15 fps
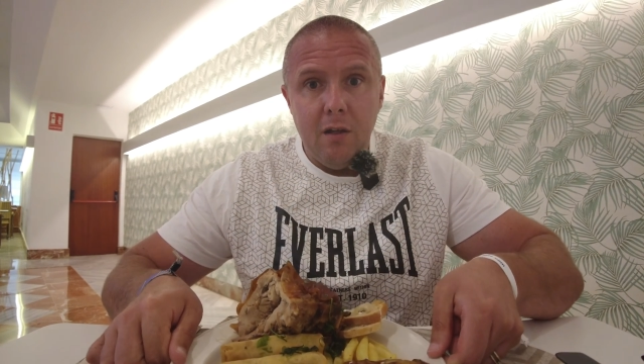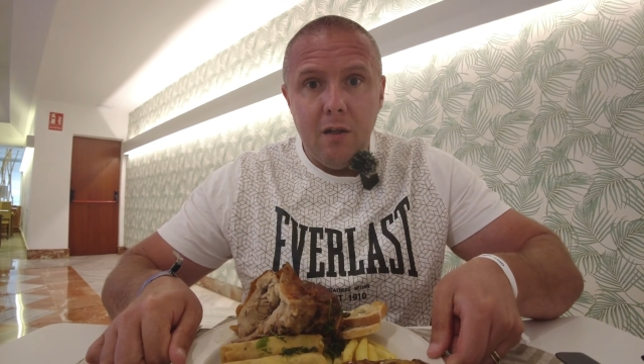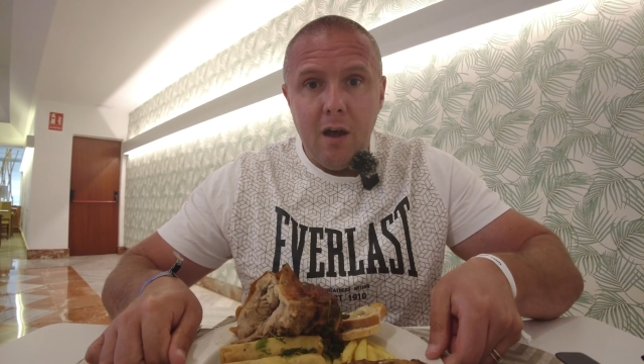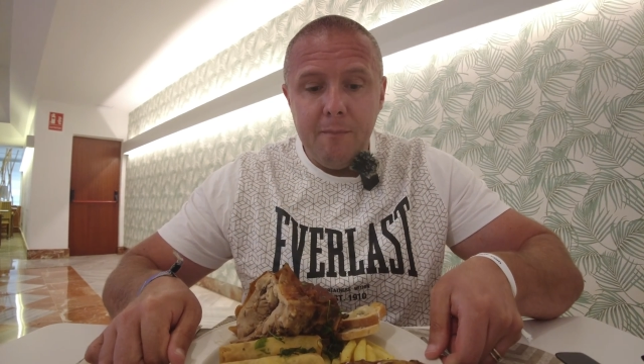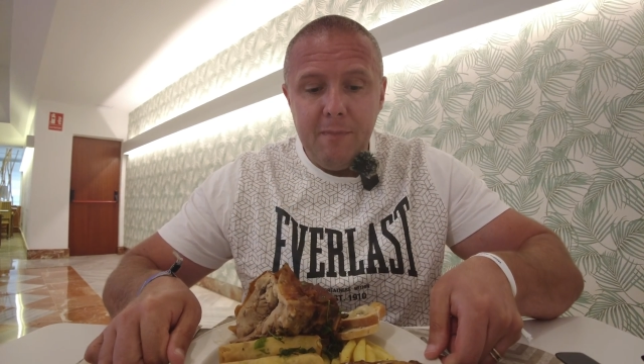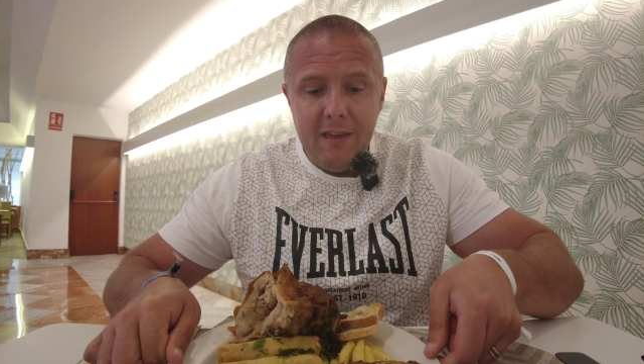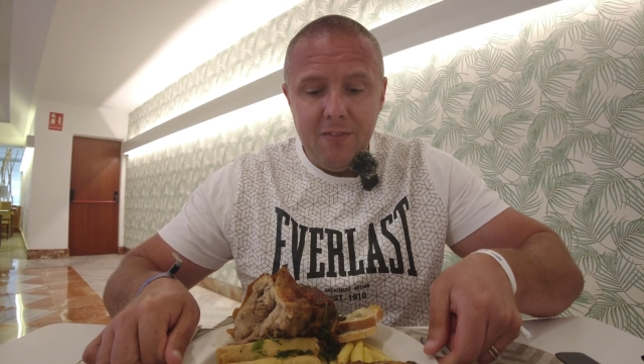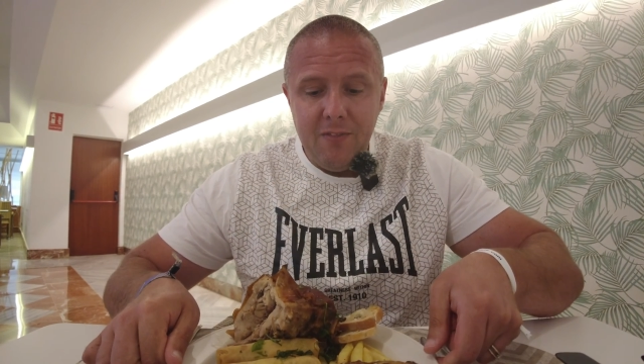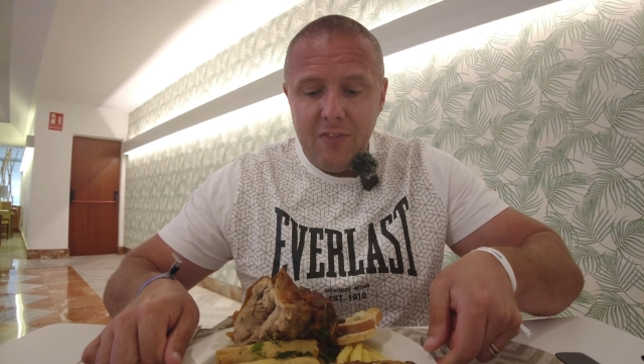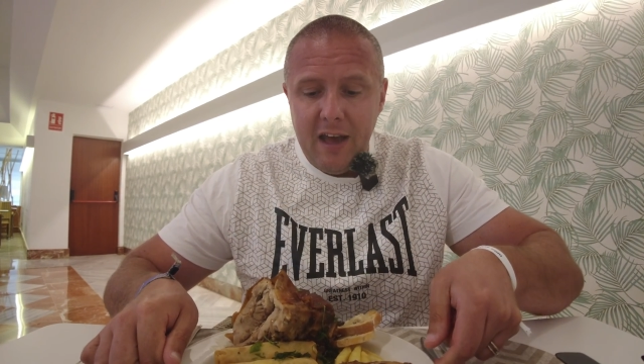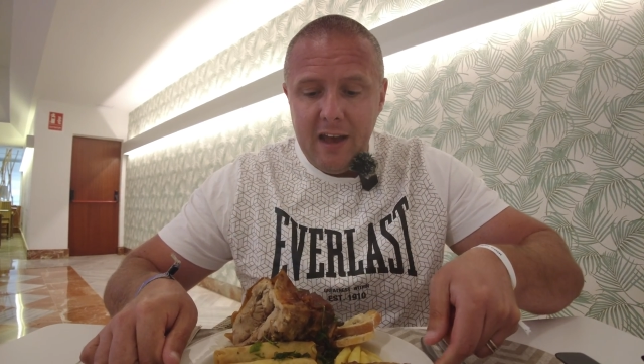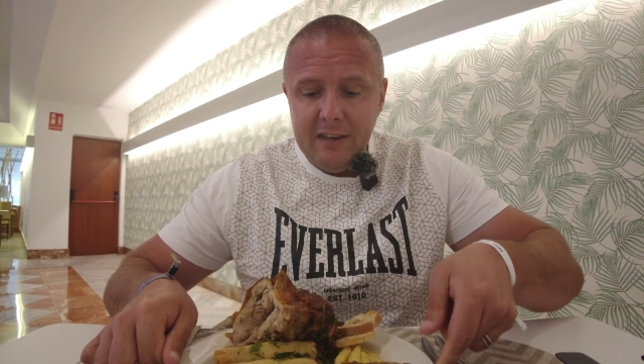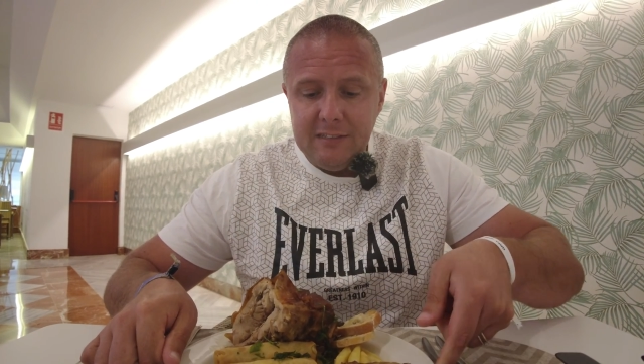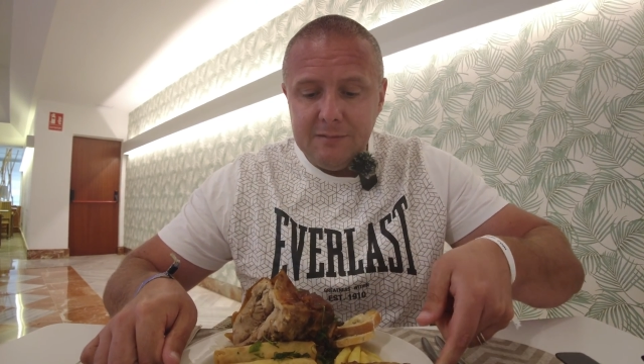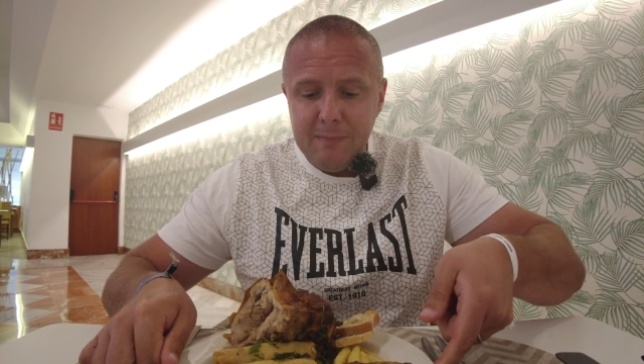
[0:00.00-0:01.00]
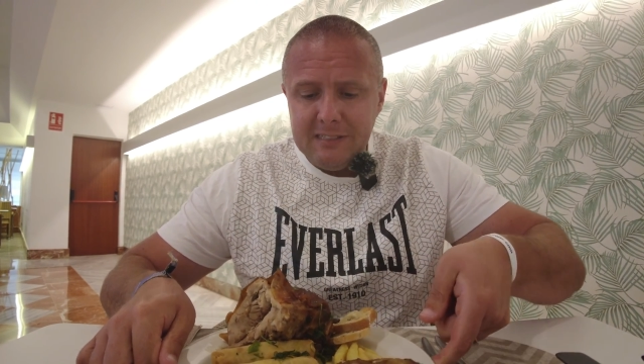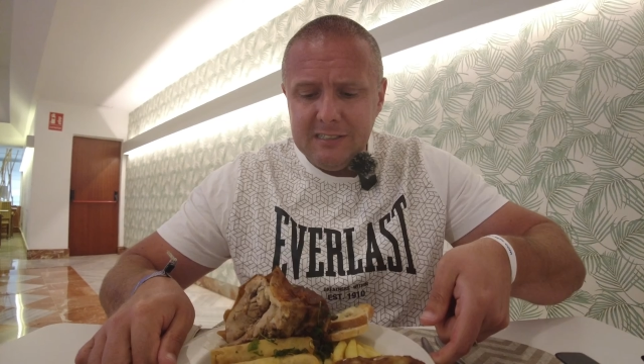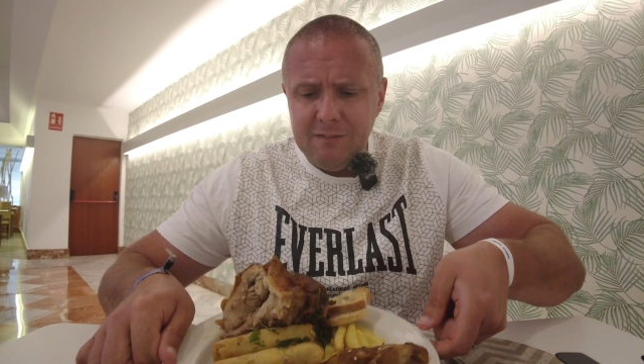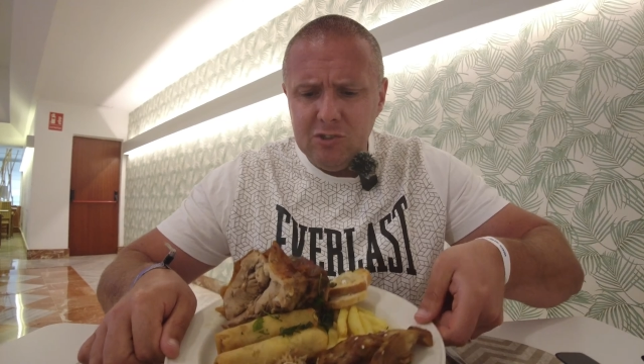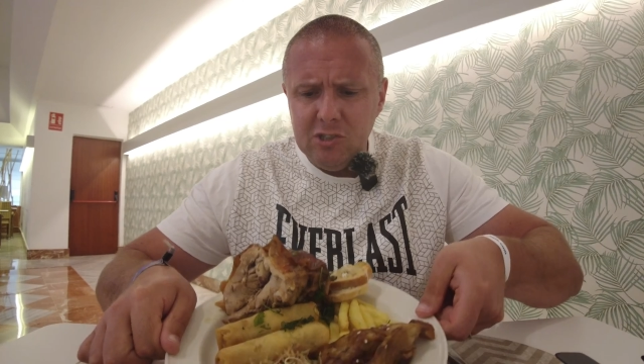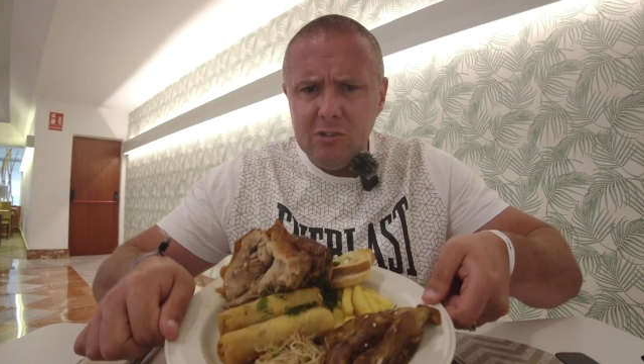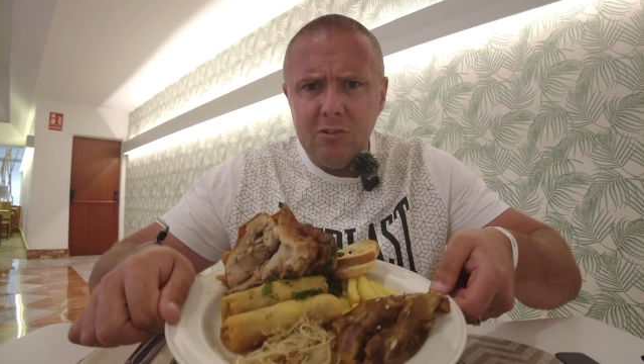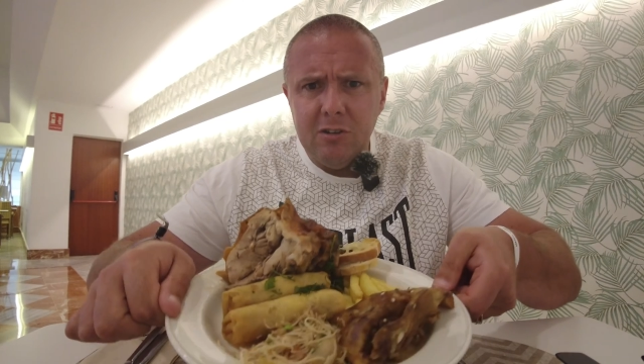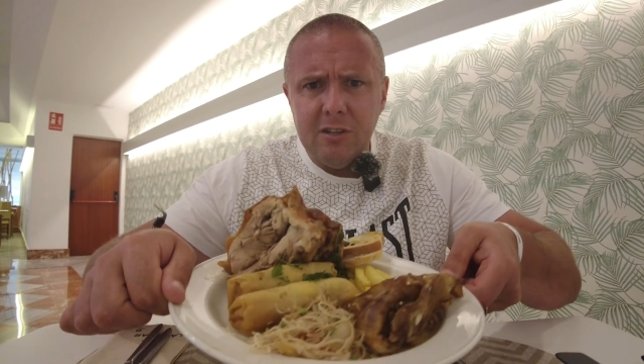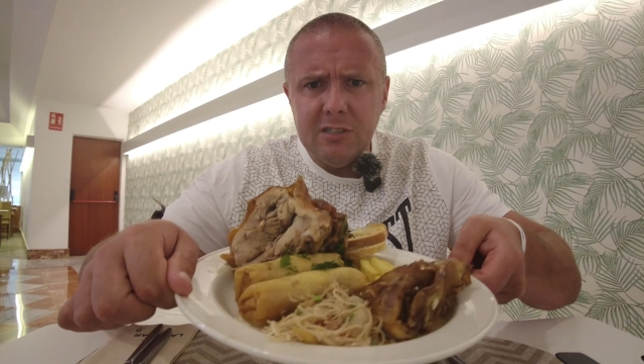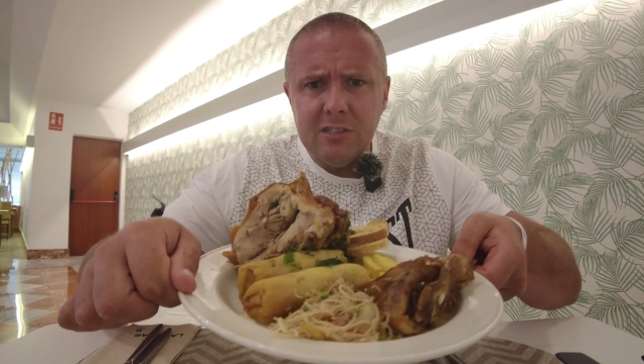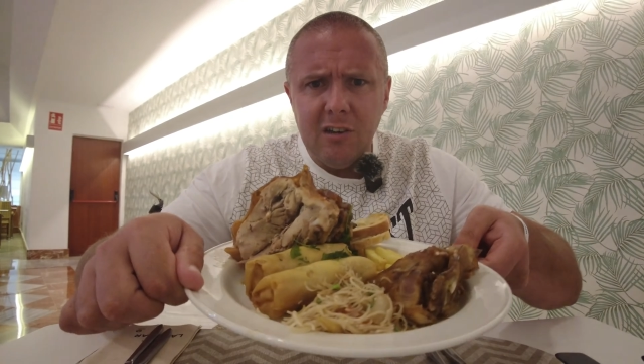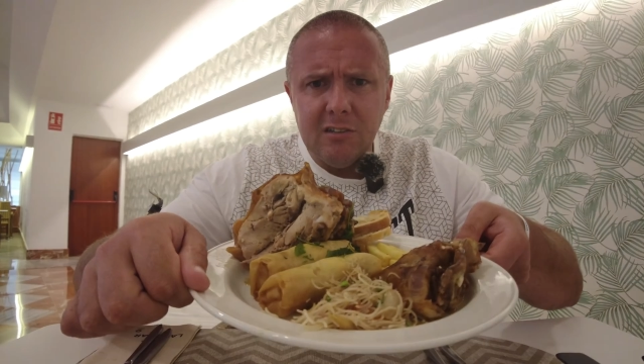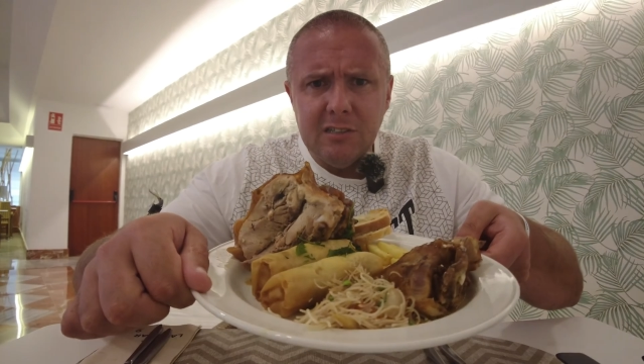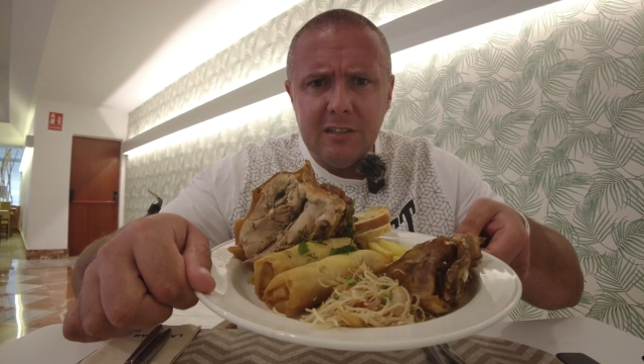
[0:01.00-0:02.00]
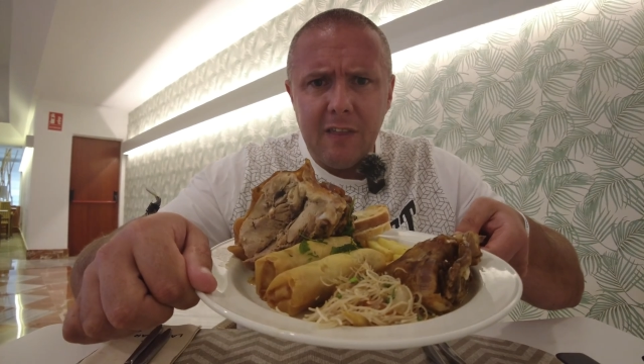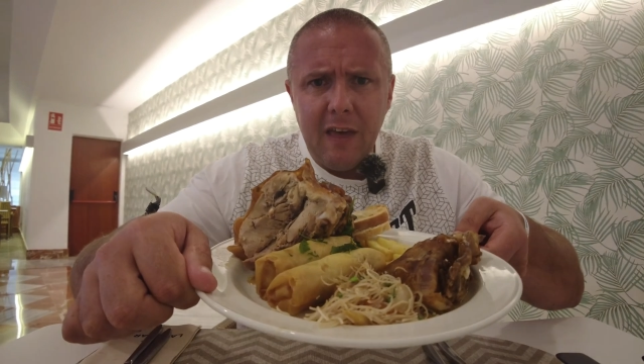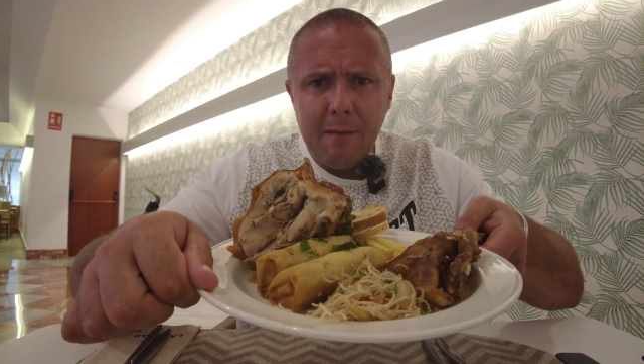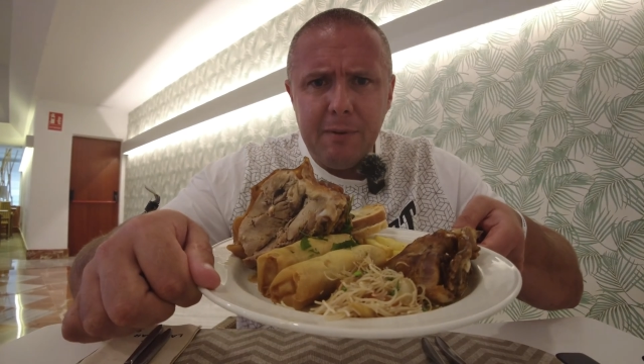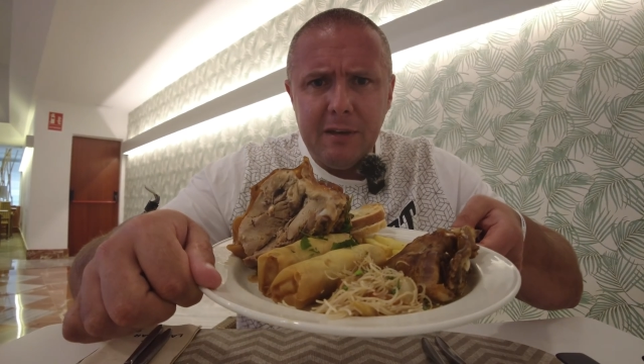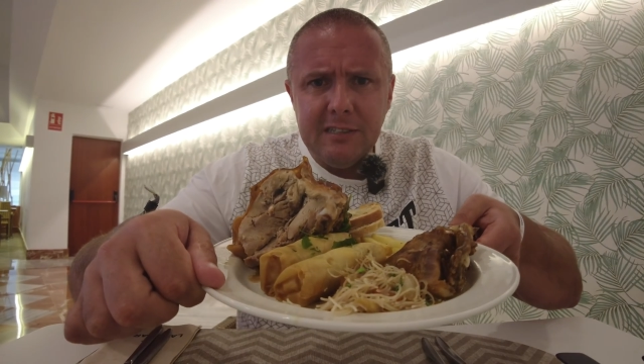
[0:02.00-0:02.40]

I mean, that is massive. Just look at the size of that